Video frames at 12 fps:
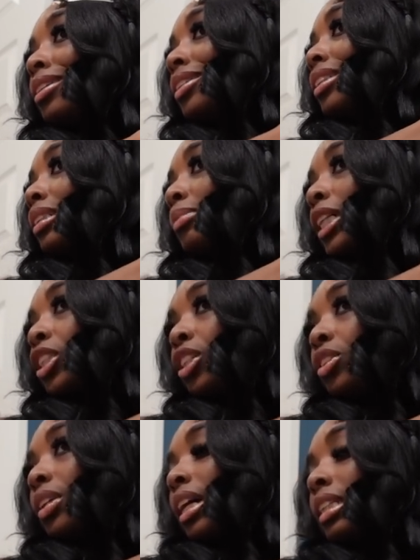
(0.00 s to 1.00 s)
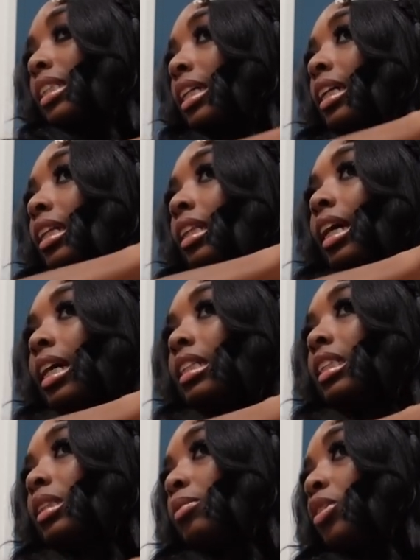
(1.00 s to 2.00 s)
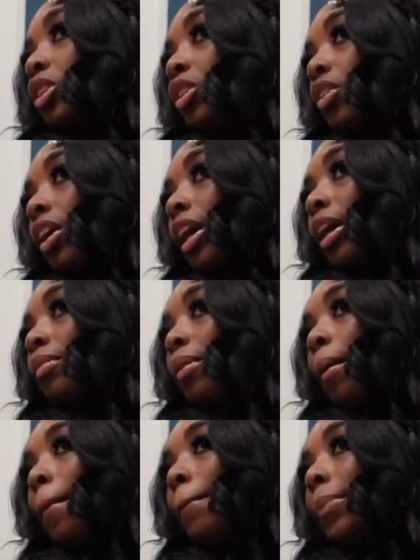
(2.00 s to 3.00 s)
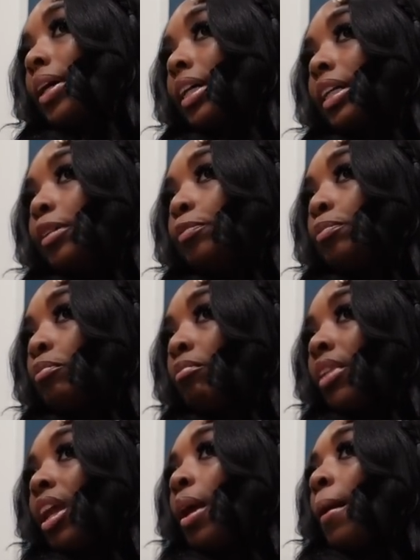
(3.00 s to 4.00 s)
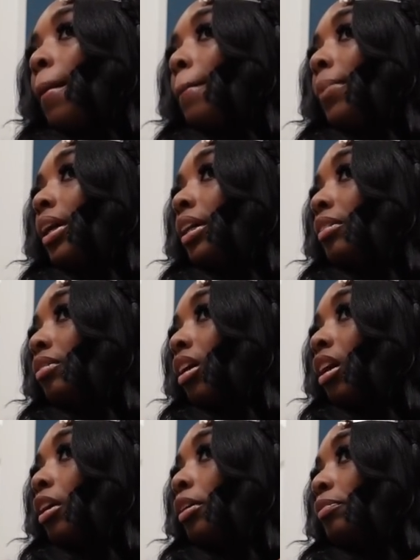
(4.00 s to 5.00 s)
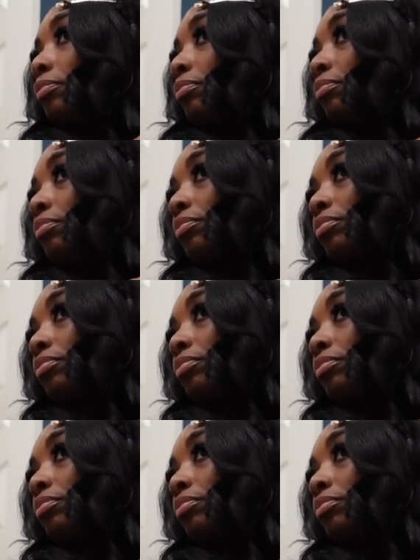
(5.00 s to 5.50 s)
just make sure you guys hit that subscribe button but um